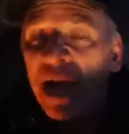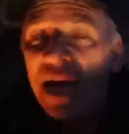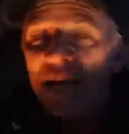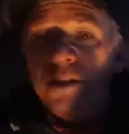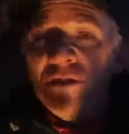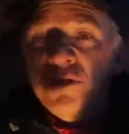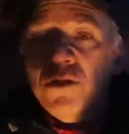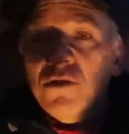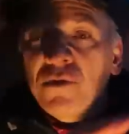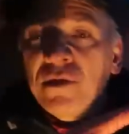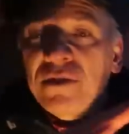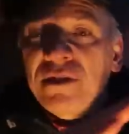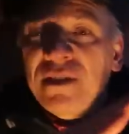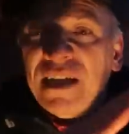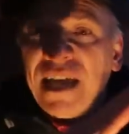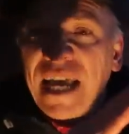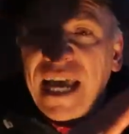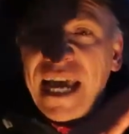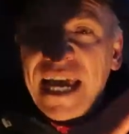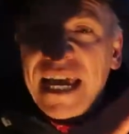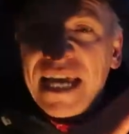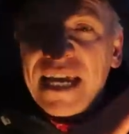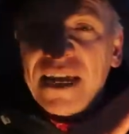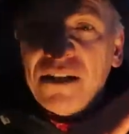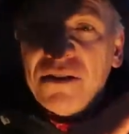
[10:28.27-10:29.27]
I don't know what the
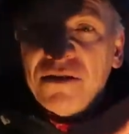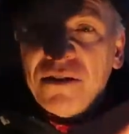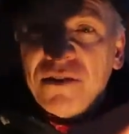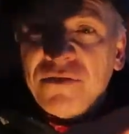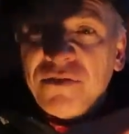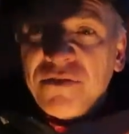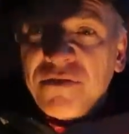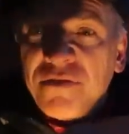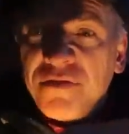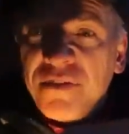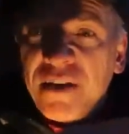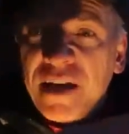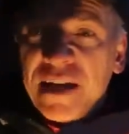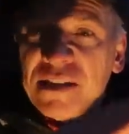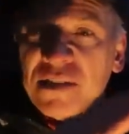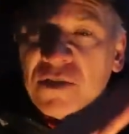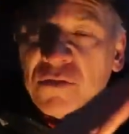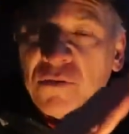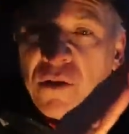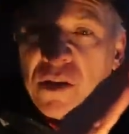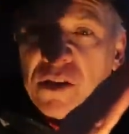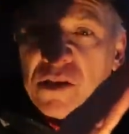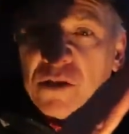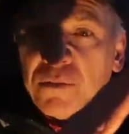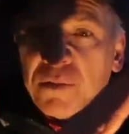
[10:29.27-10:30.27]
angle of the fence
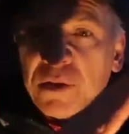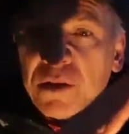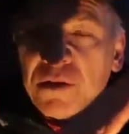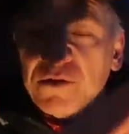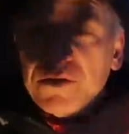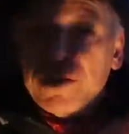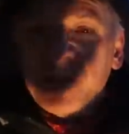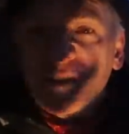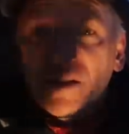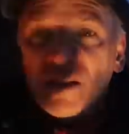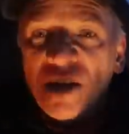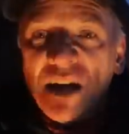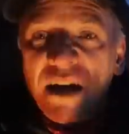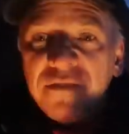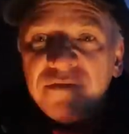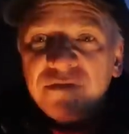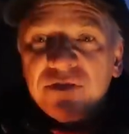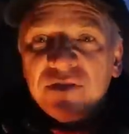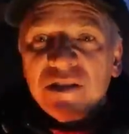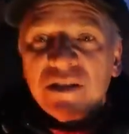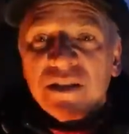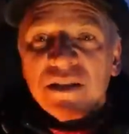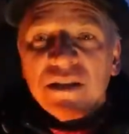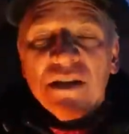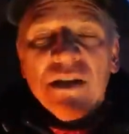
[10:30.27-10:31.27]
was, but it was
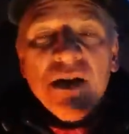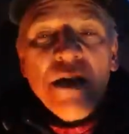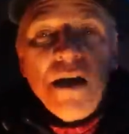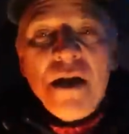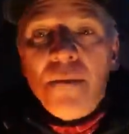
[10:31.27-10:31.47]
enough to